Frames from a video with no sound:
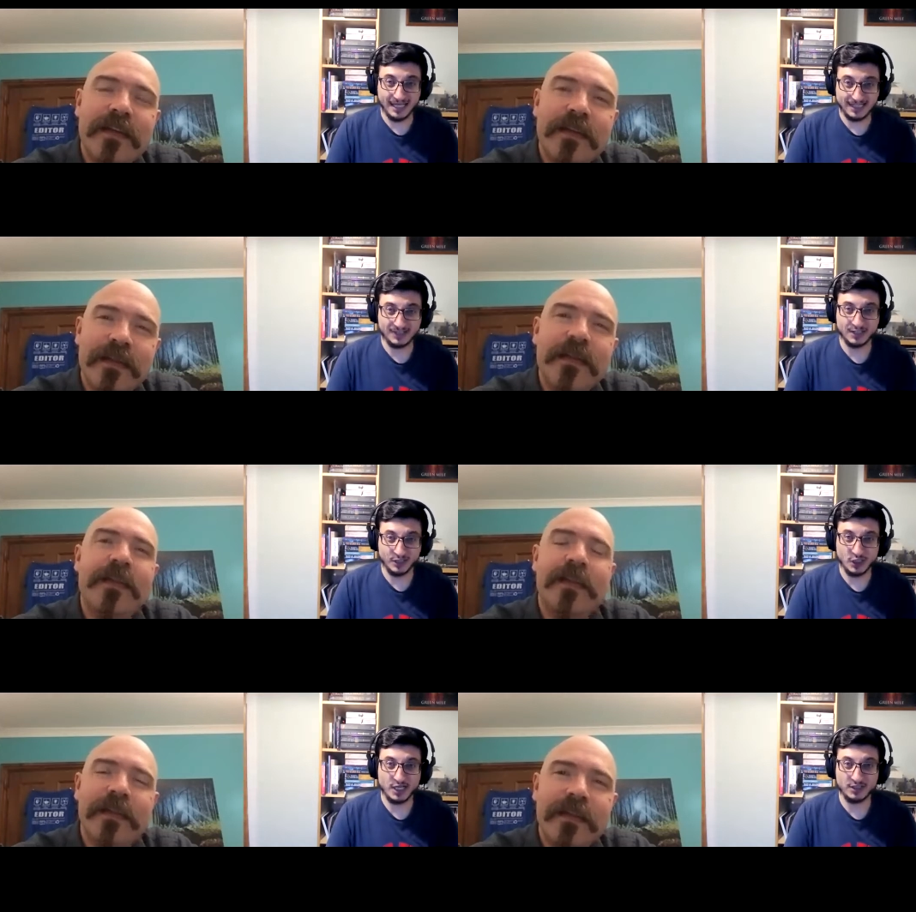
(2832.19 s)
Speaker 1: is
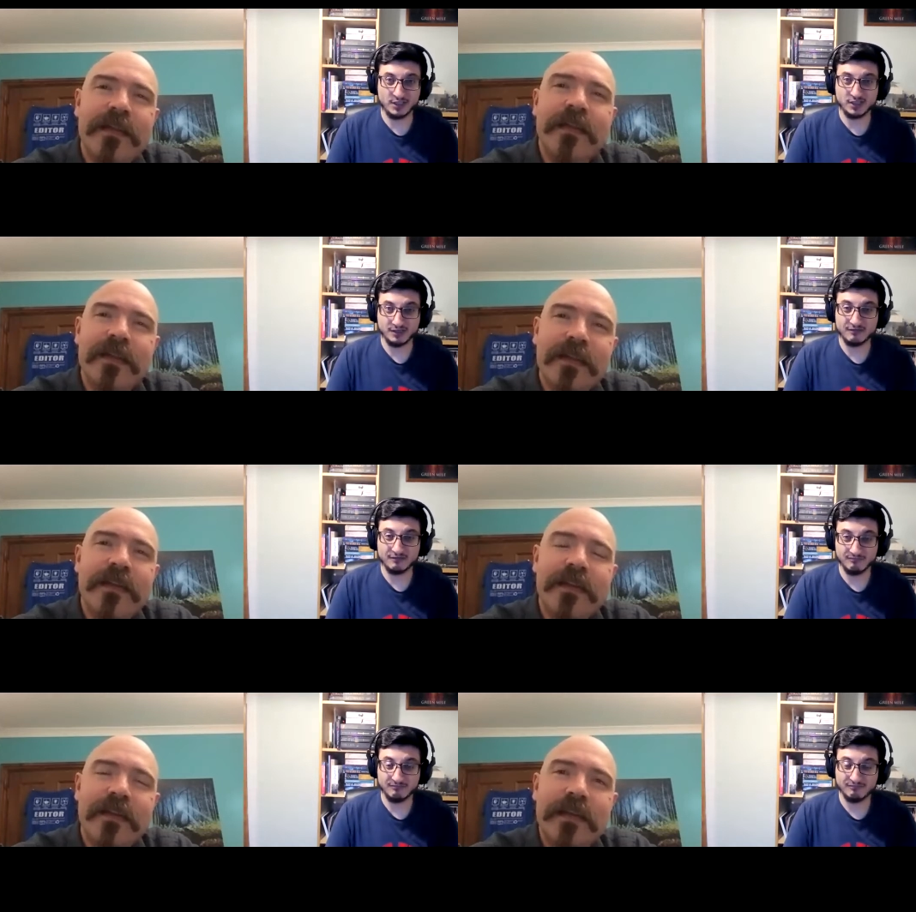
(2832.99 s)
going to change
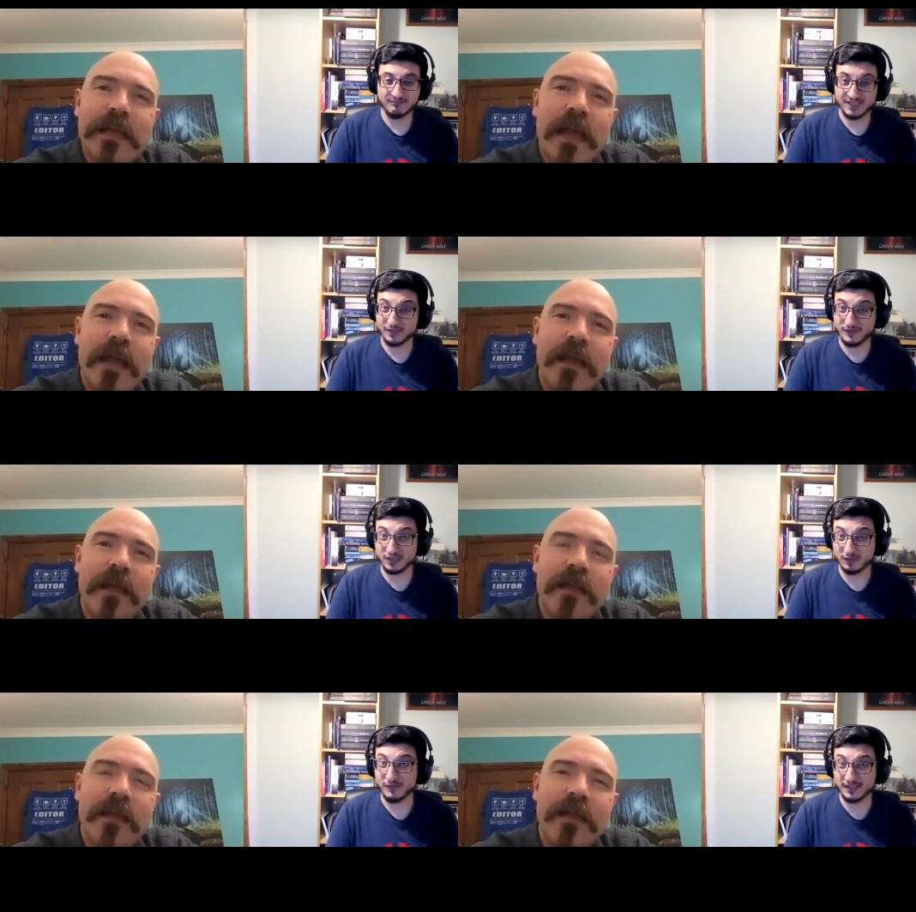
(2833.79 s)
yeah. science
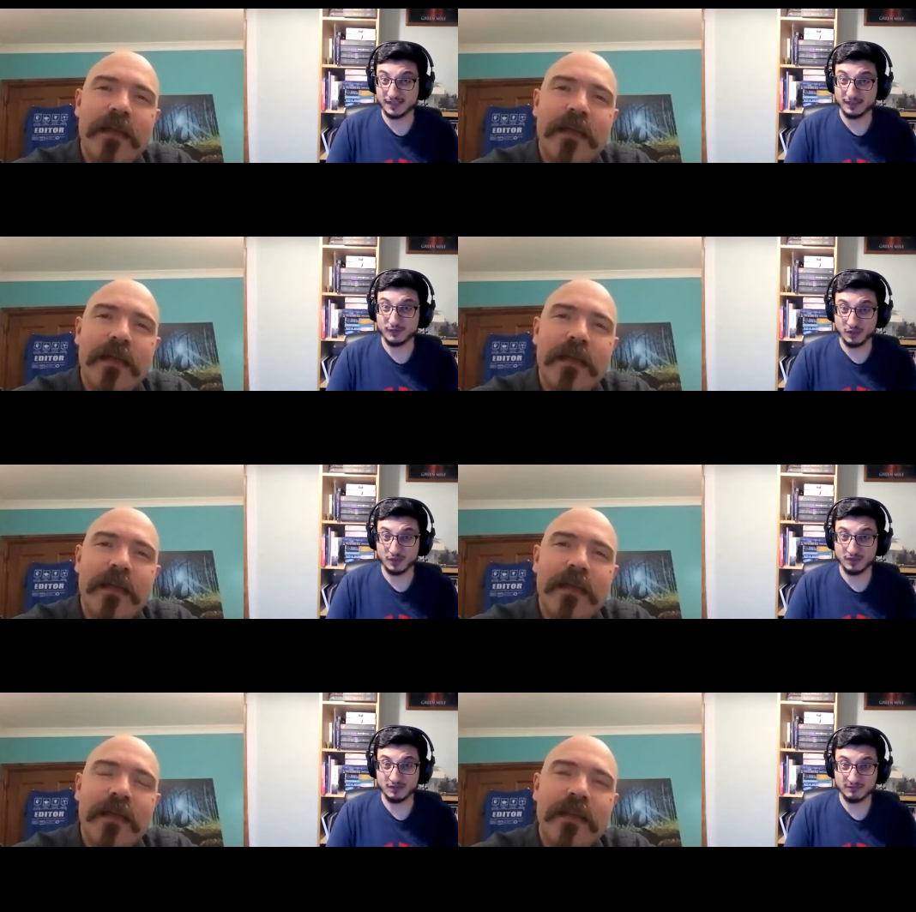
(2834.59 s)
fiction and fantasy for
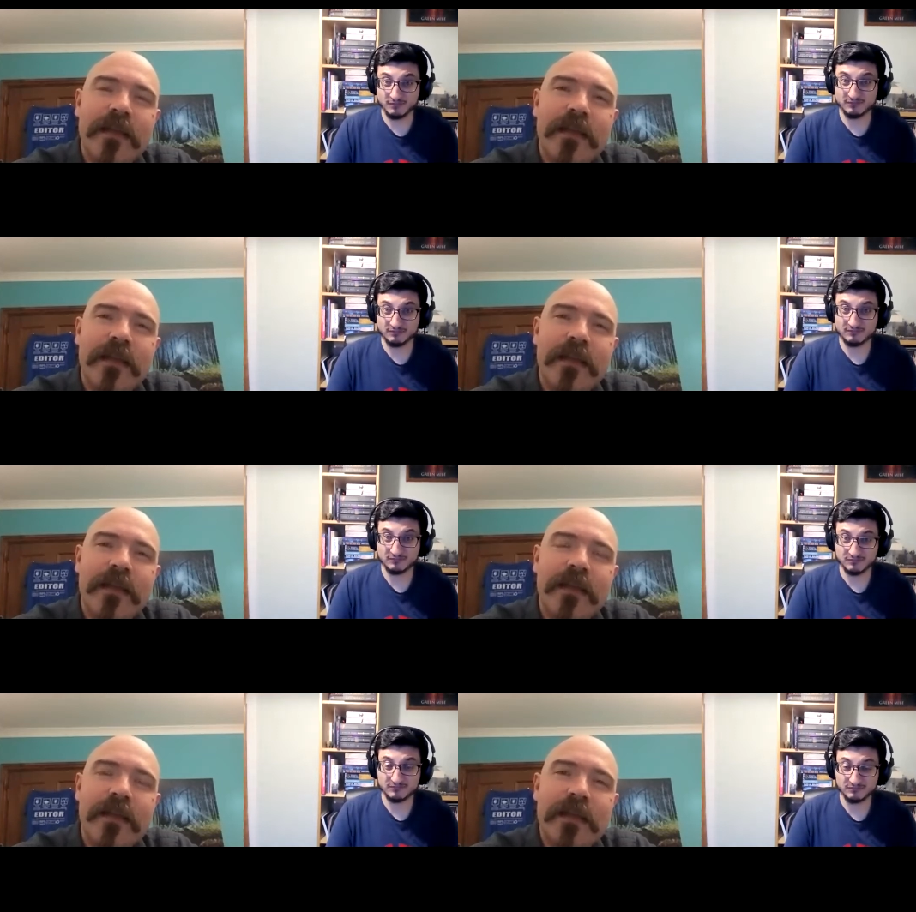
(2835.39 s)
sure.
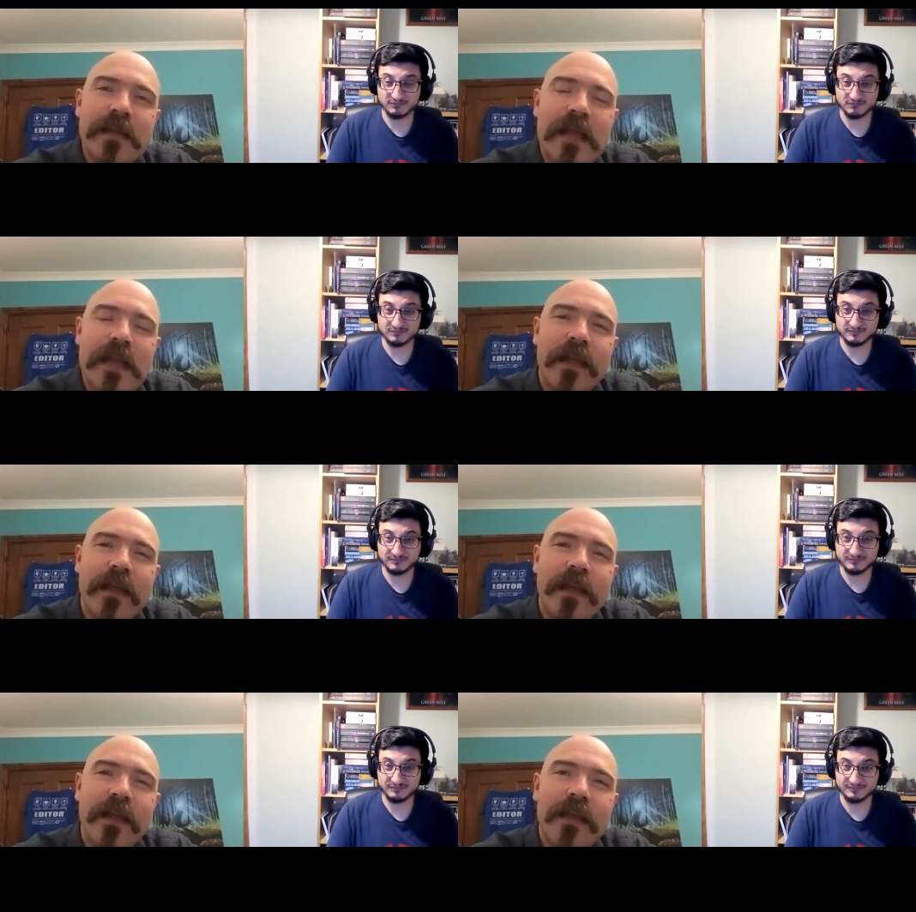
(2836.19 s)
Speaker 2: Yeah.
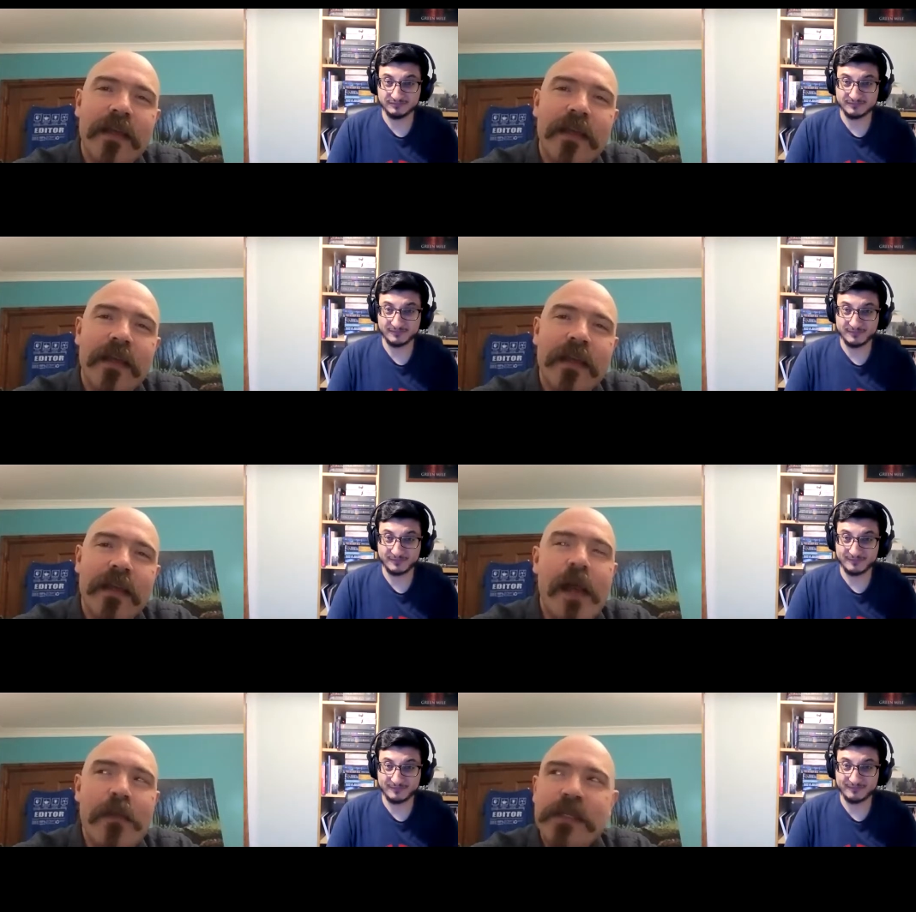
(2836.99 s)

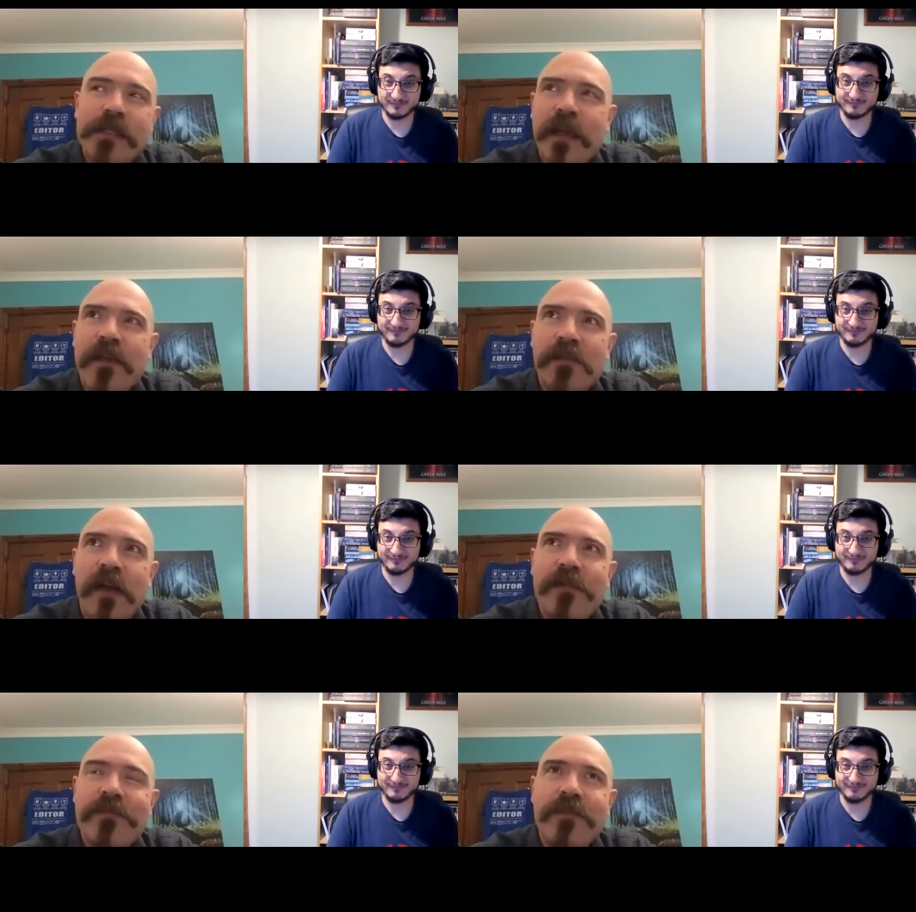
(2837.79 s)
I must say, I've,
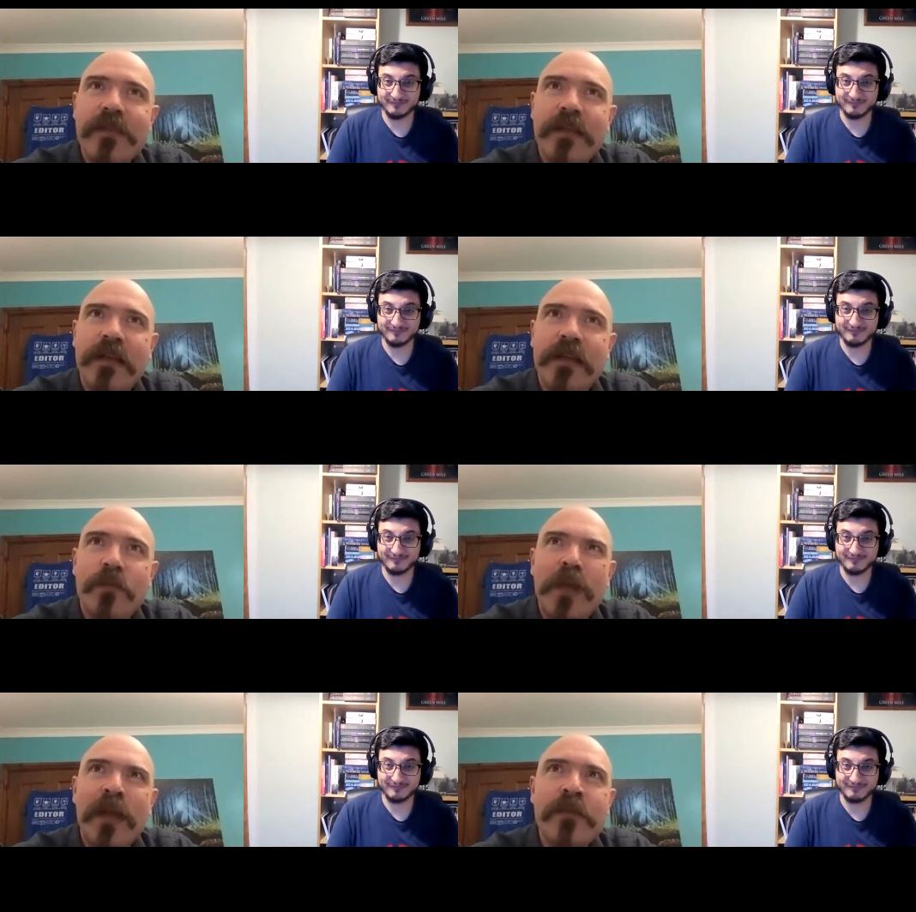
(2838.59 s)
I've,
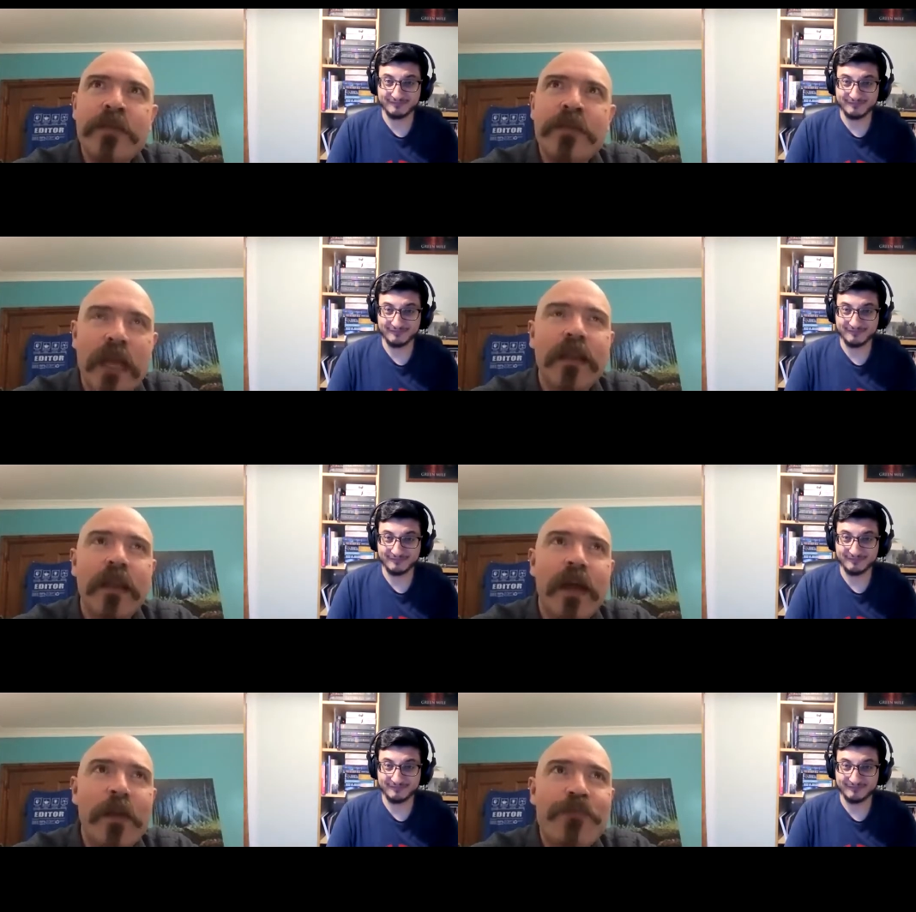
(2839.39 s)
when I was
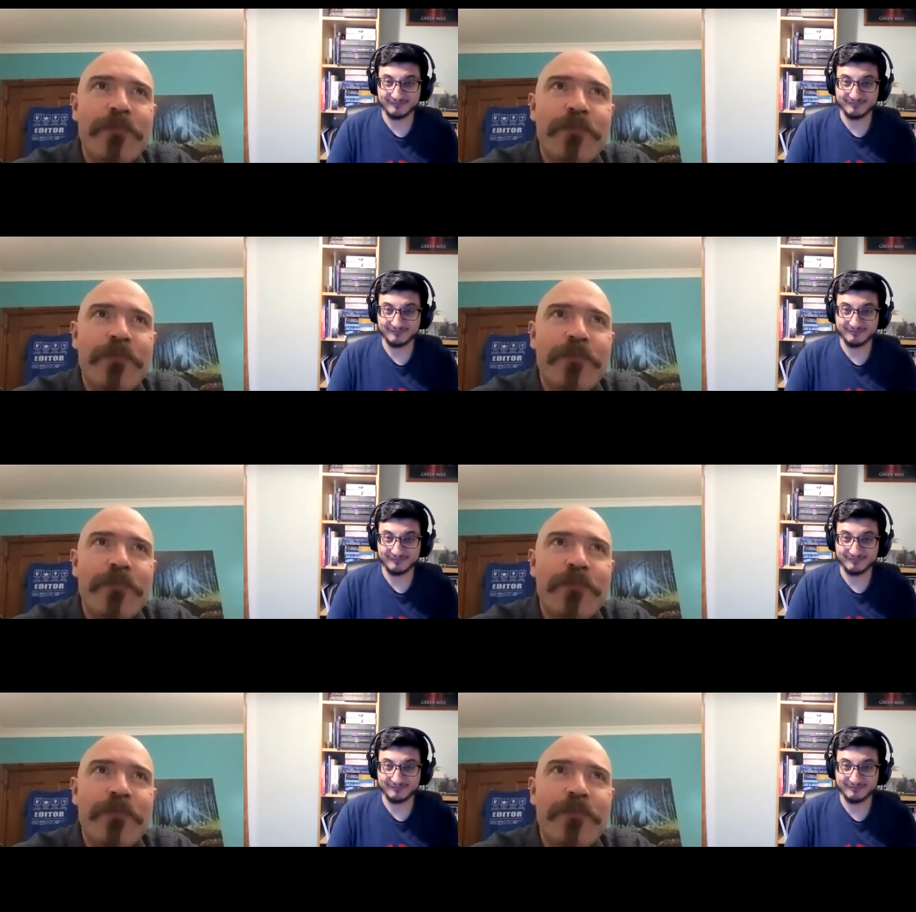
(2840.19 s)
younger,